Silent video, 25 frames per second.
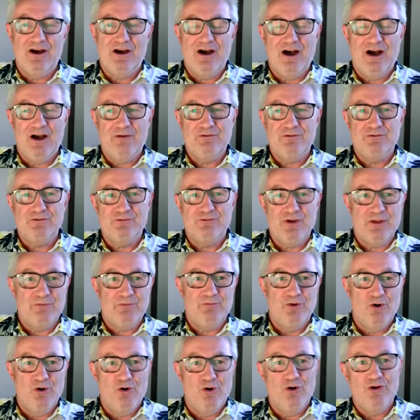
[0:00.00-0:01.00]
I was rather
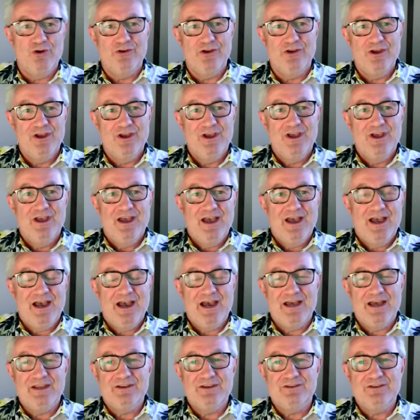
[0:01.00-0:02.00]
bored
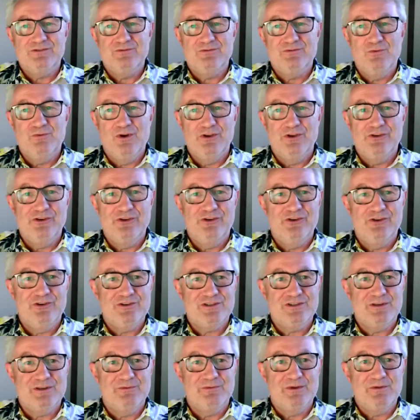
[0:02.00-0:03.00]
and wanted
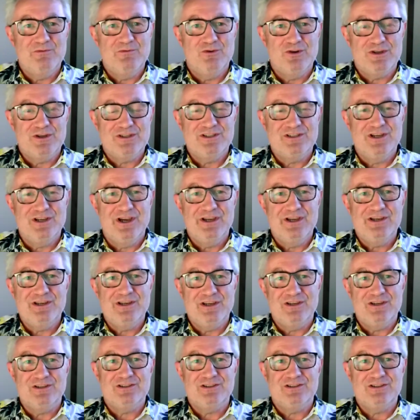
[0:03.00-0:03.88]
something more exciting.